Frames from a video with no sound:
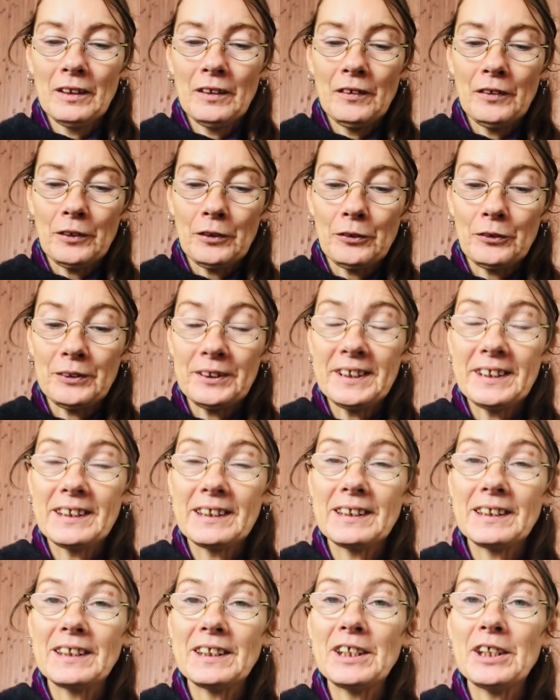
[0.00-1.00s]
The
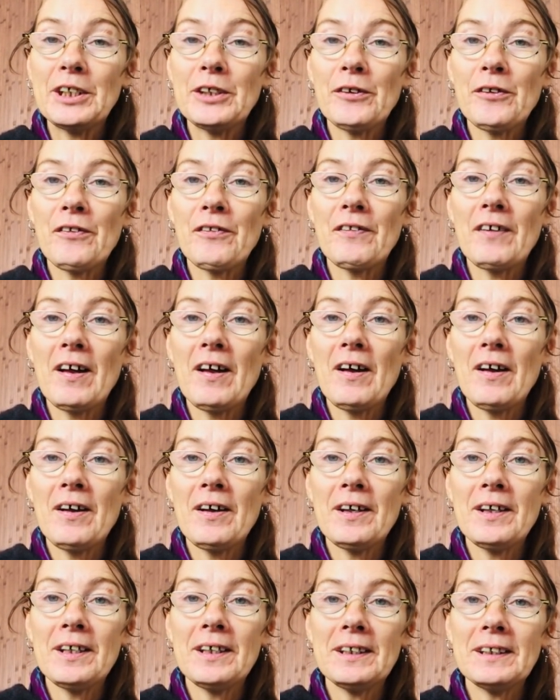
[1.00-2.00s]
creases in your
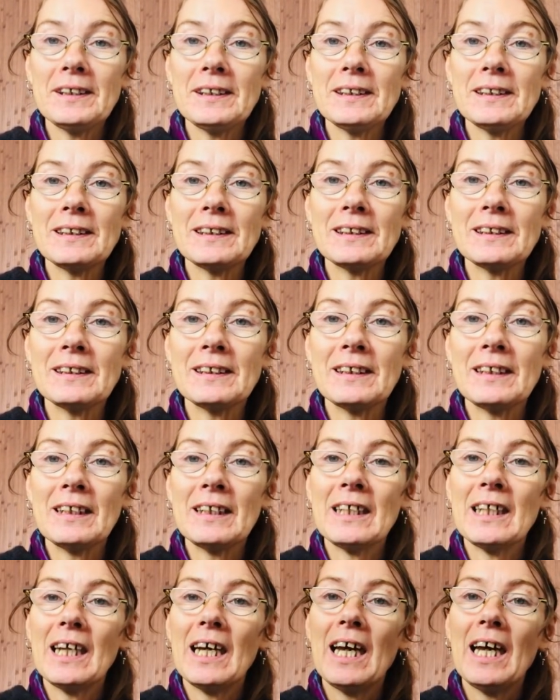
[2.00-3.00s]
thighs
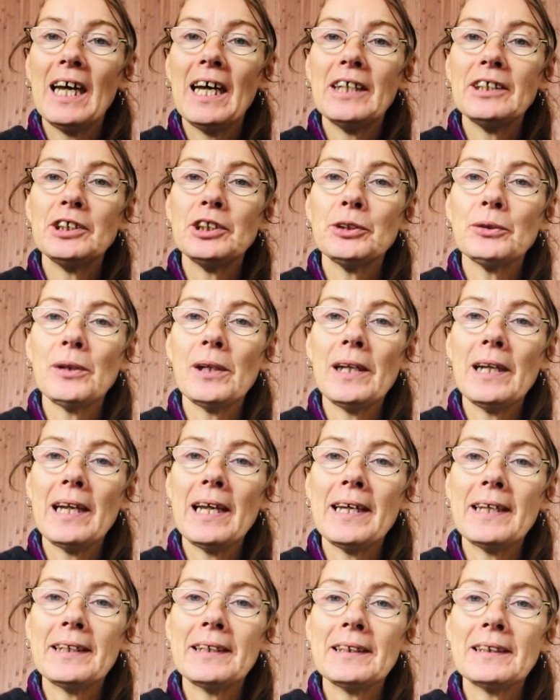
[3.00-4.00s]
and your
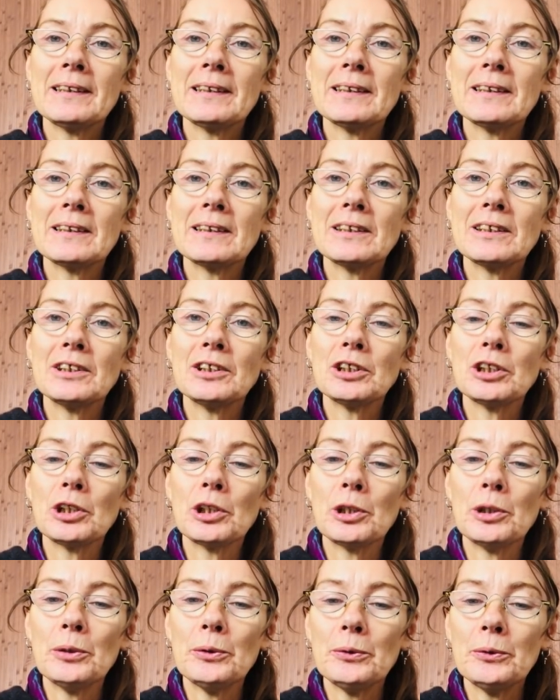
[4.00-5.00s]
legs and
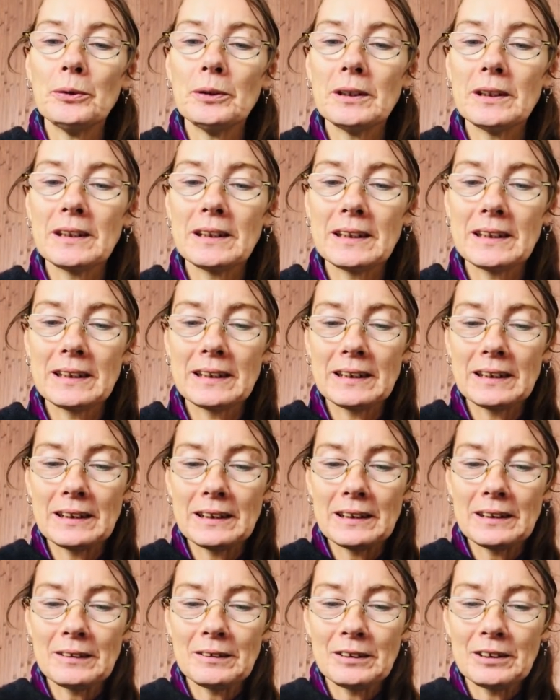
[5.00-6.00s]

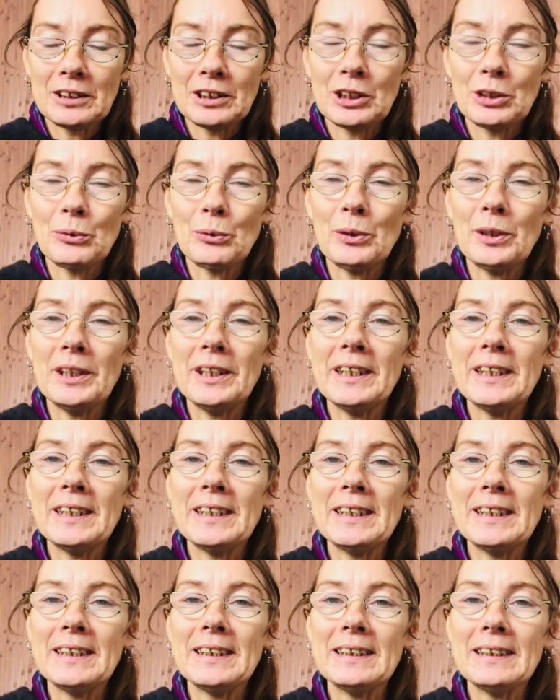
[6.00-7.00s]
glutes, your
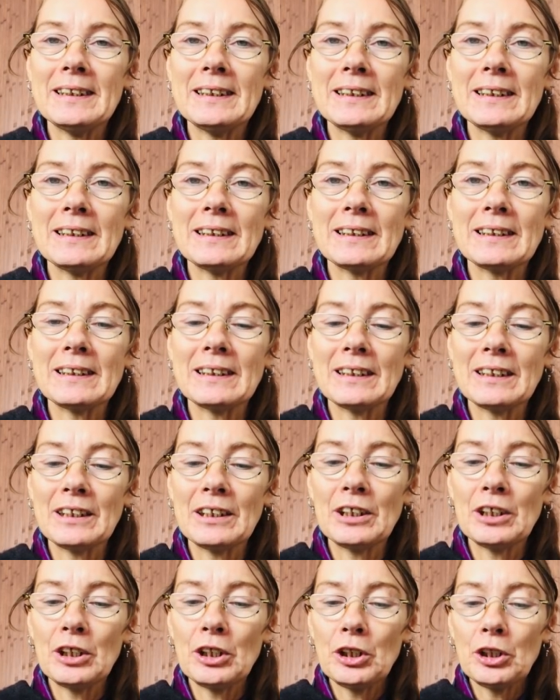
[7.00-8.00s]
knees,
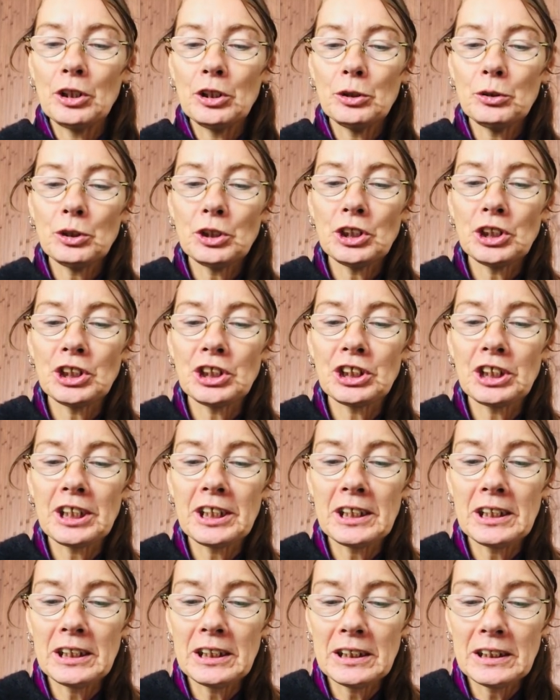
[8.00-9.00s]
your
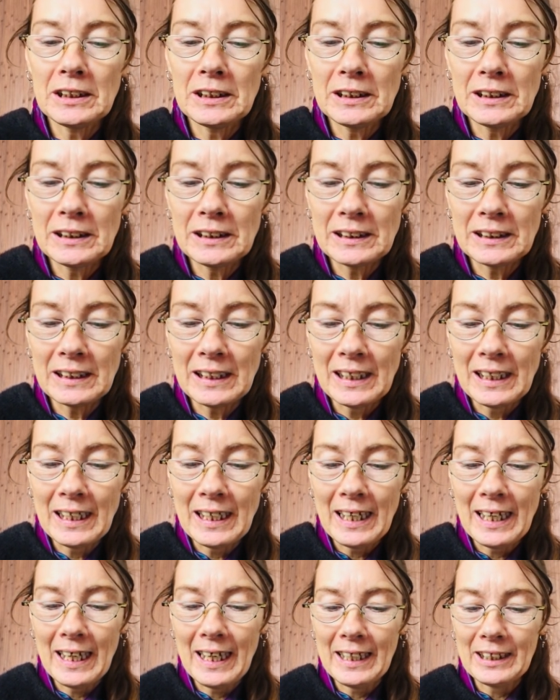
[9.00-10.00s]
shins,
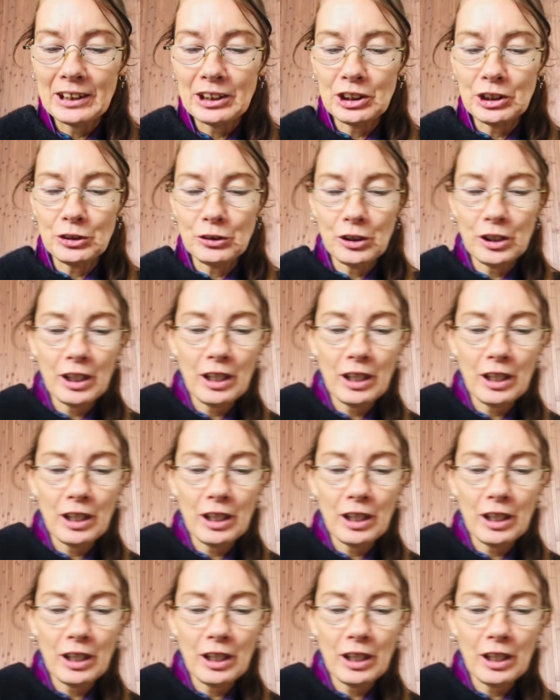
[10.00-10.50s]
and your